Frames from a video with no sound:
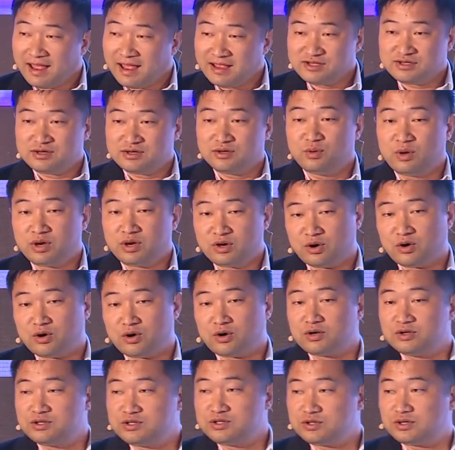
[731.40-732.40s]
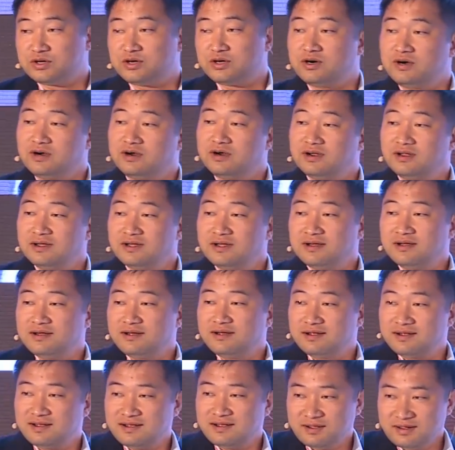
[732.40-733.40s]
actually record your
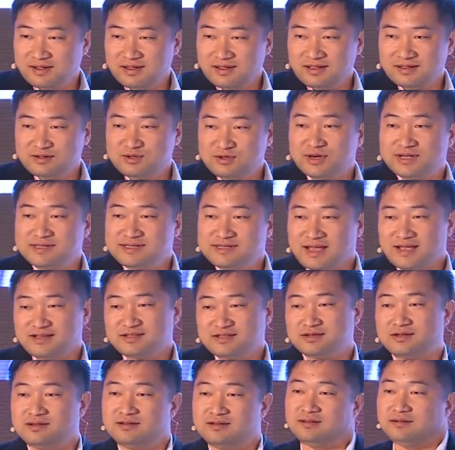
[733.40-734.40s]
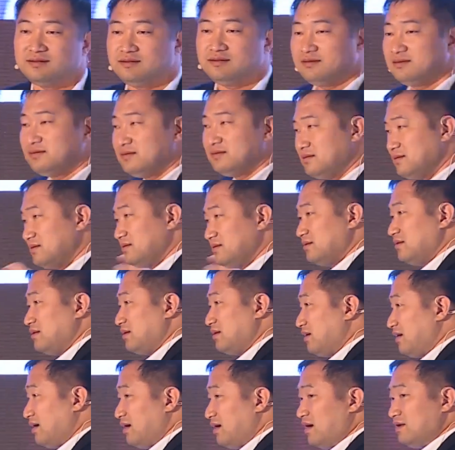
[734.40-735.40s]
transaction
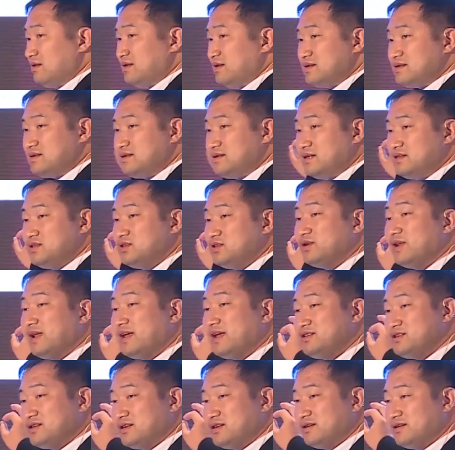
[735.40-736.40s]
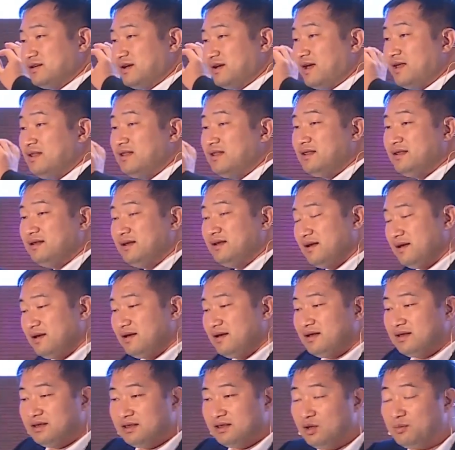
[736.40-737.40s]
on this digital ledger, and
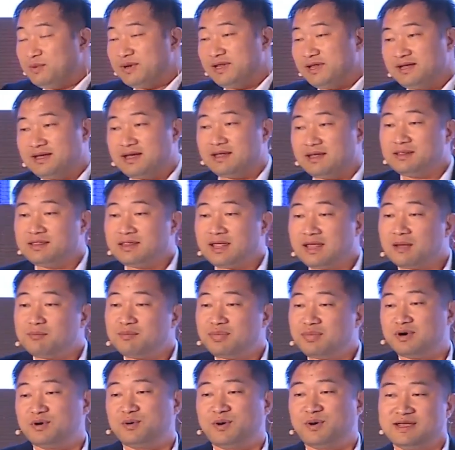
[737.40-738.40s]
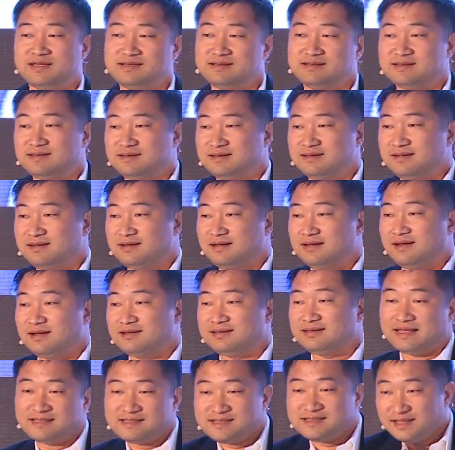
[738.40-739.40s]
nobody can tamper with.
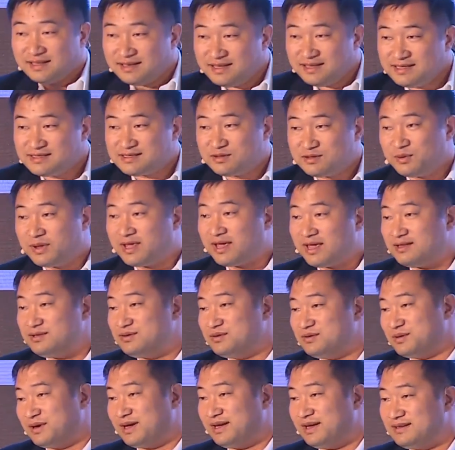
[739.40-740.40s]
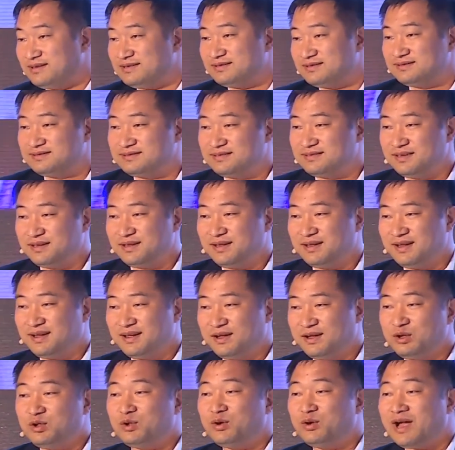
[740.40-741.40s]
That's the least we can do, right?
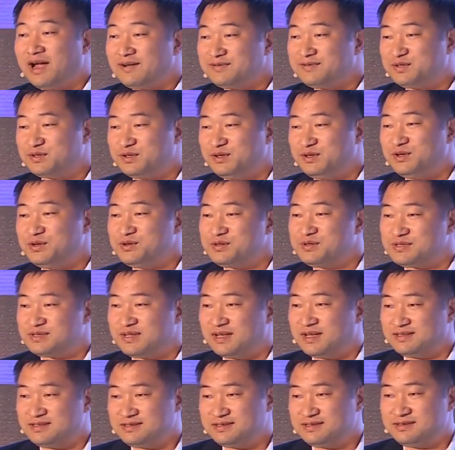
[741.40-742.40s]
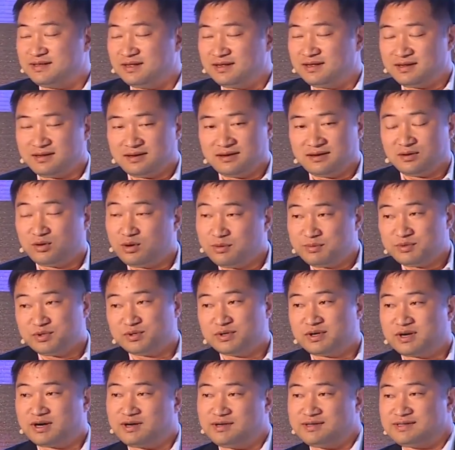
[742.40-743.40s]
You don't have to use
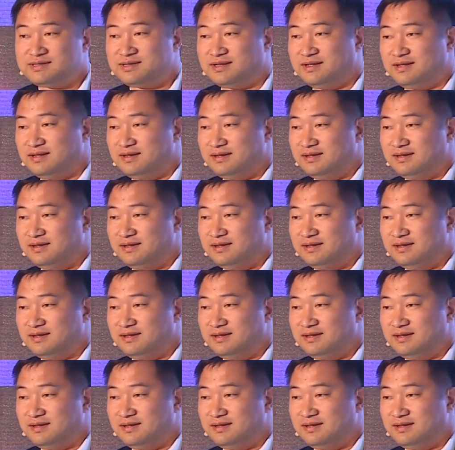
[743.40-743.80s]
cryptocurrency.